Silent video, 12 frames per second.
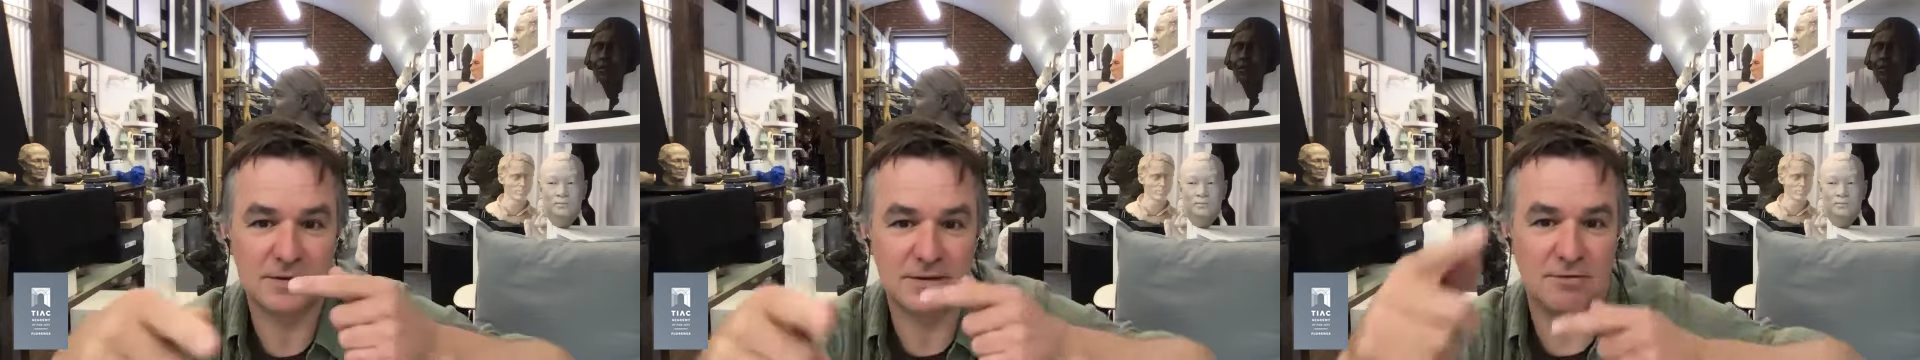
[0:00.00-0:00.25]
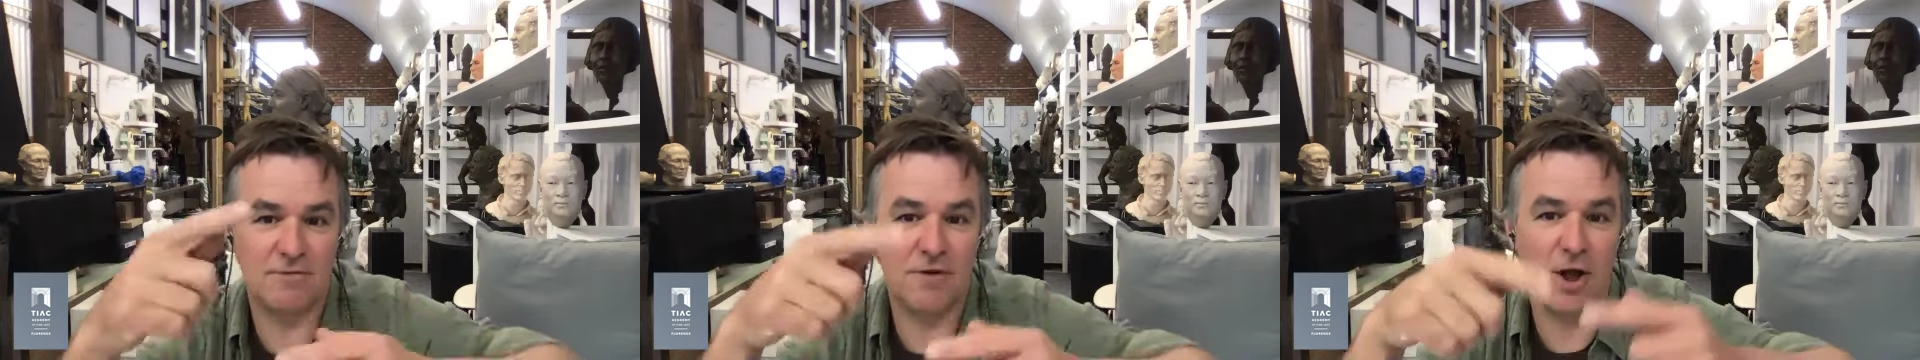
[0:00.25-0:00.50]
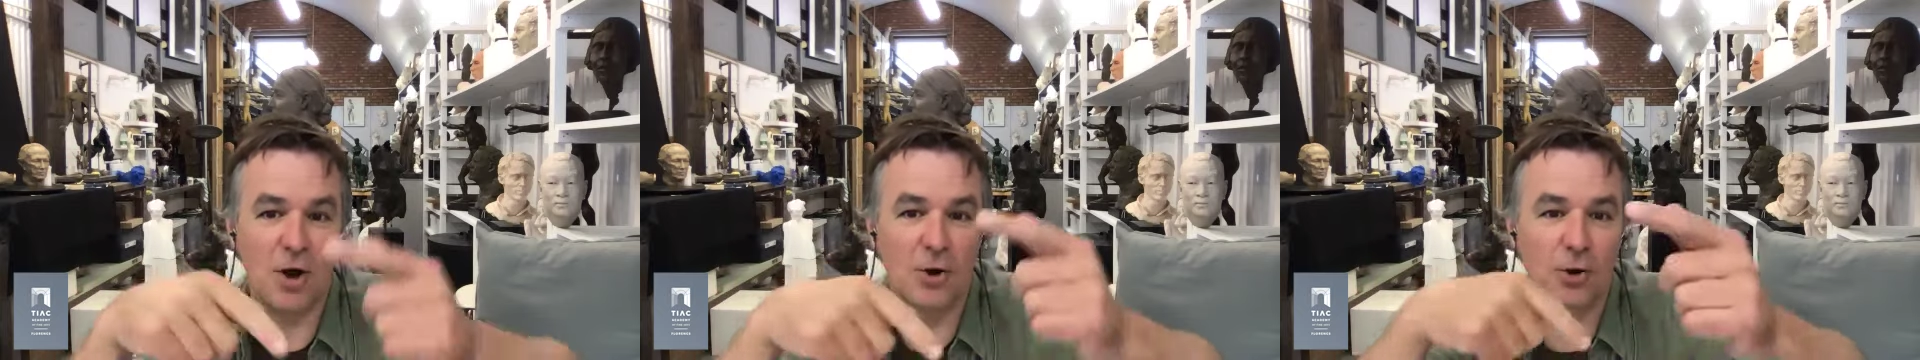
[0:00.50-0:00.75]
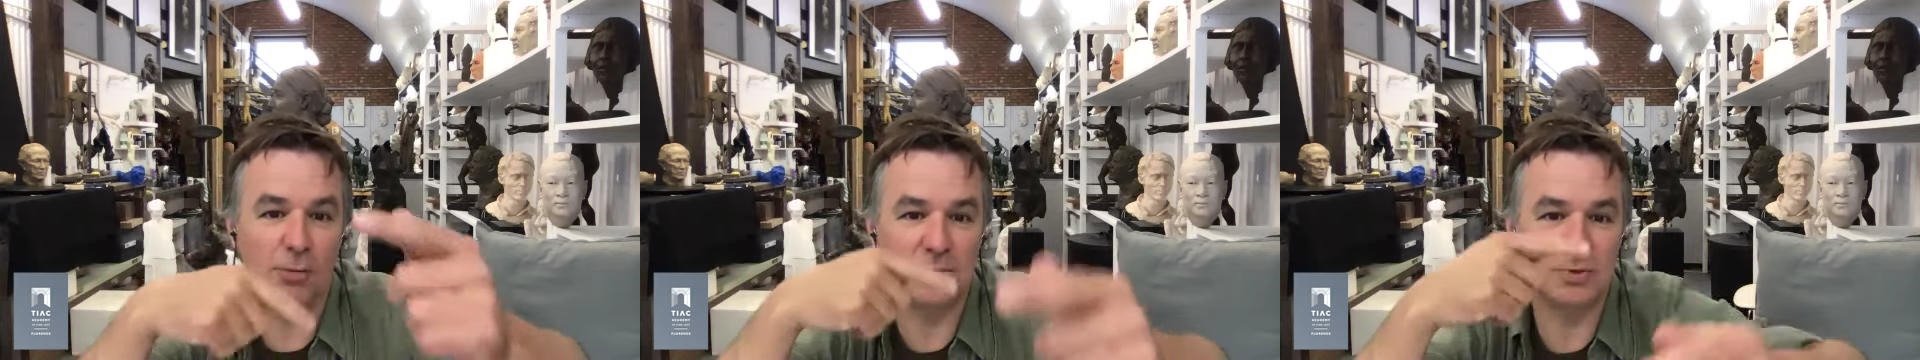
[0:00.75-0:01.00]

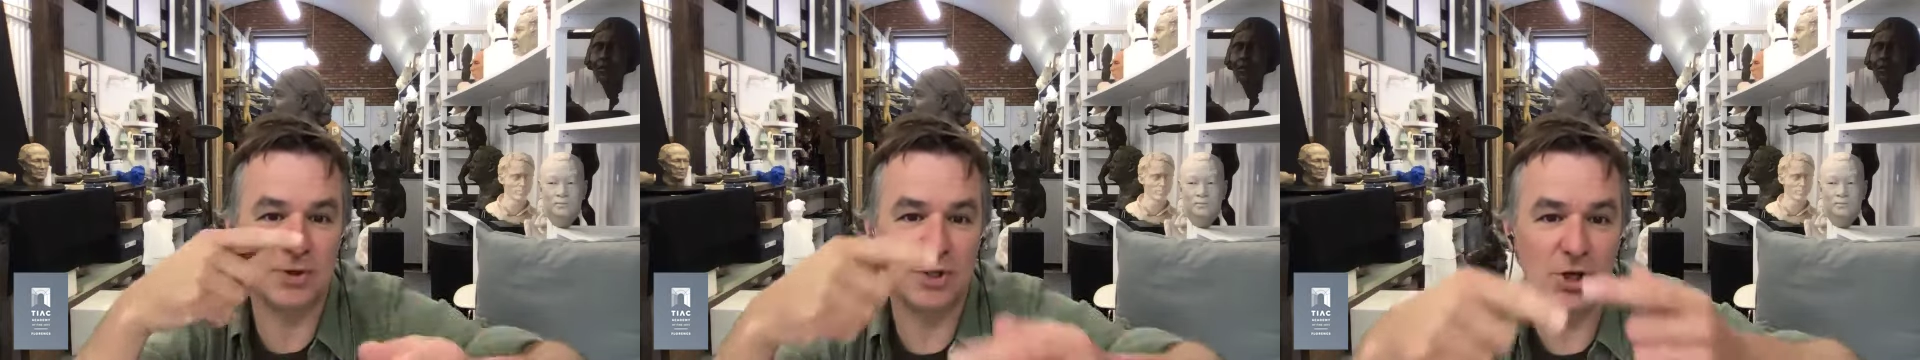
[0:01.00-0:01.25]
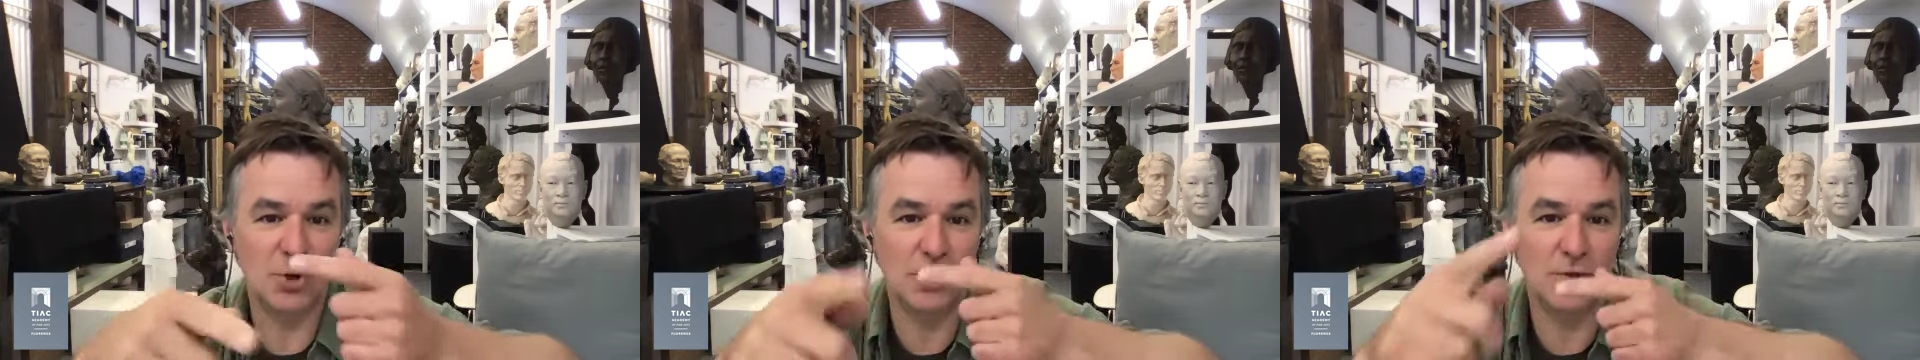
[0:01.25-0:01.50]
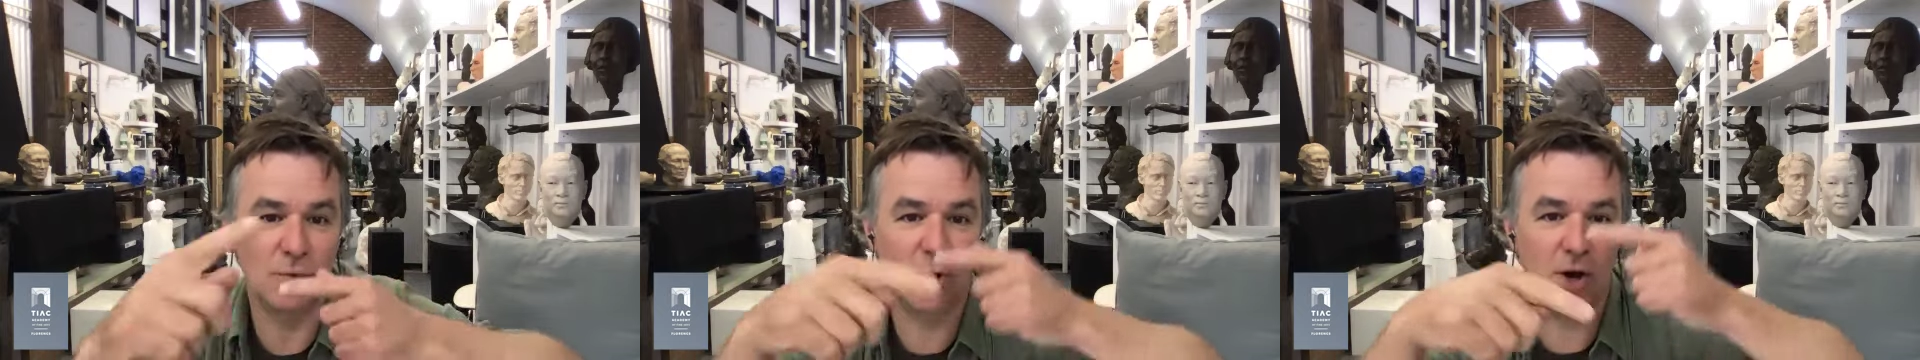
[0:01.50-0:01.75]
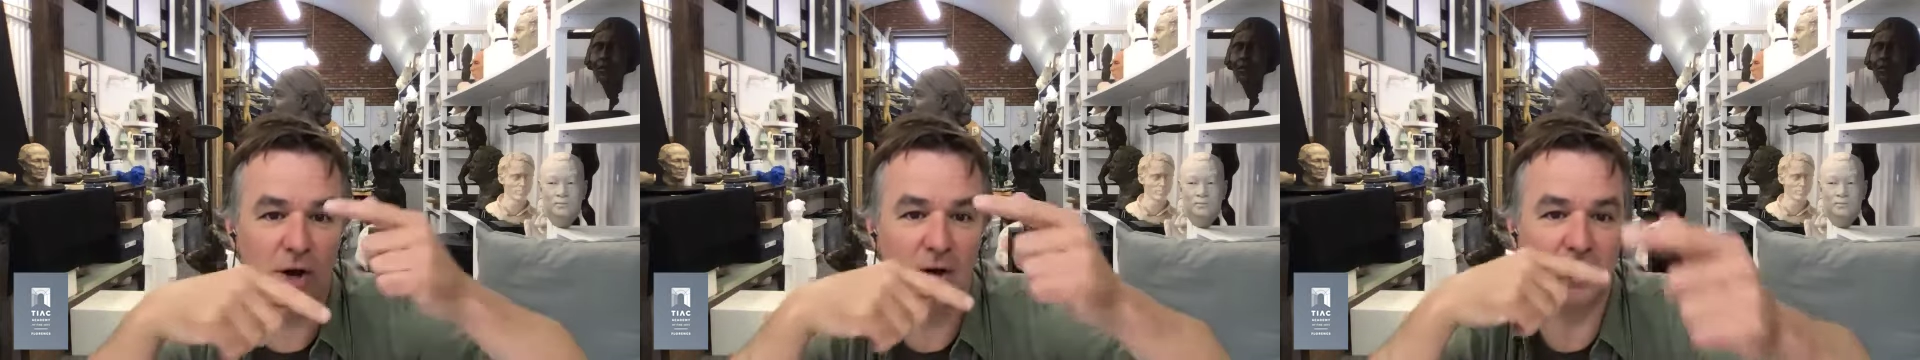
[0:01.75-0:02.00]
flow between you and the
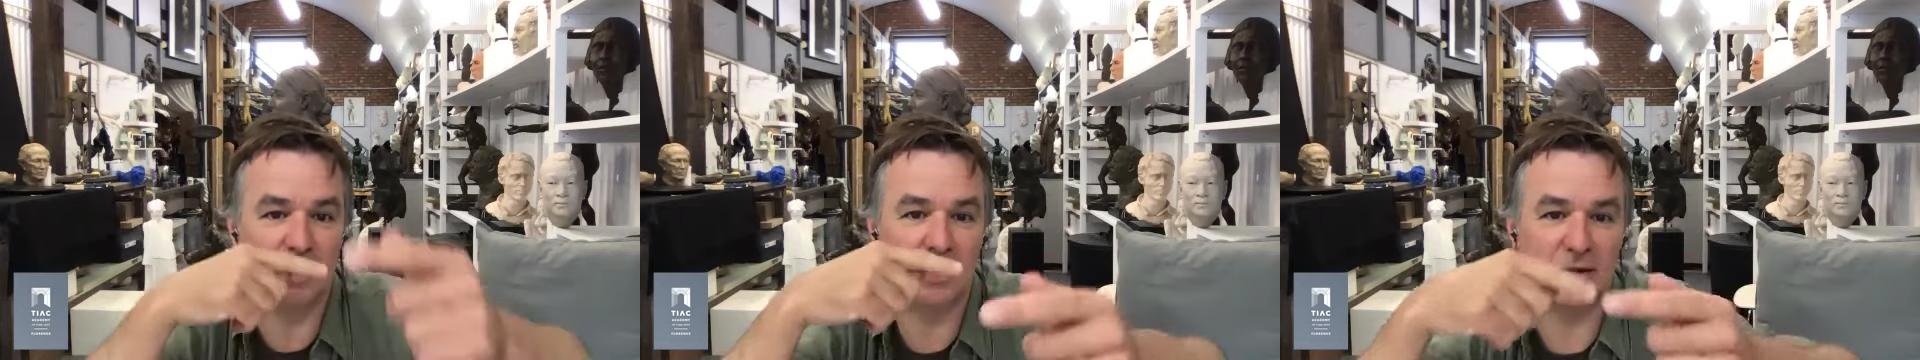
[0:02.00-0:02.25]
work,